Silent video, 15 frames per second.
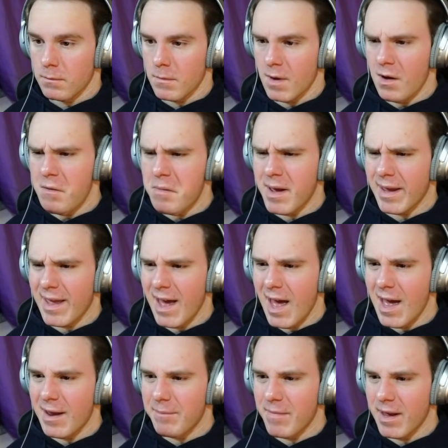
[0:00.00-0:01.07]
Oh my
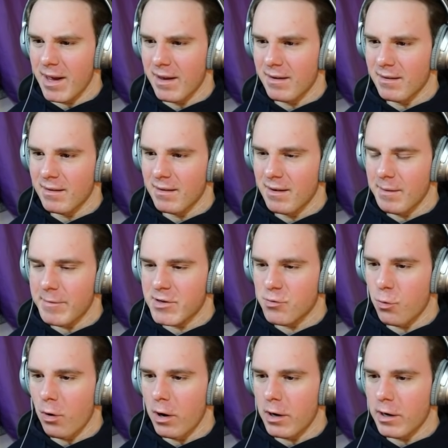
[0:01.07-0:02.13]
God, man. How much
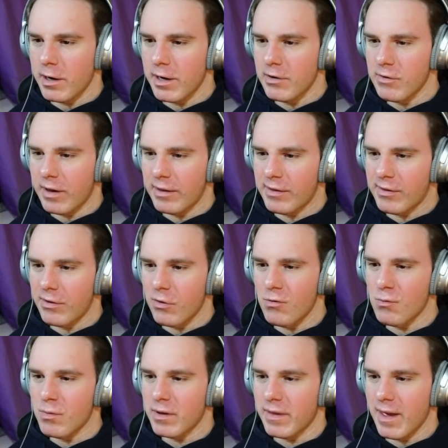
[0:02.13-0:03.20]
water do you consume
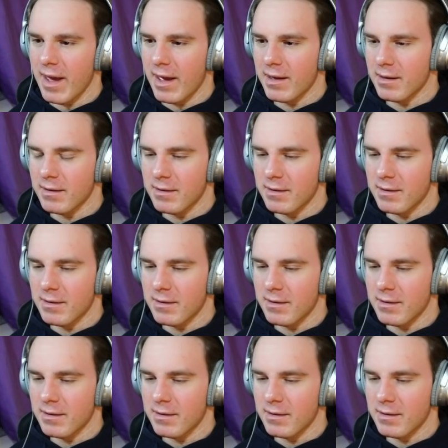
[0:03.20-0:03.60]
with that?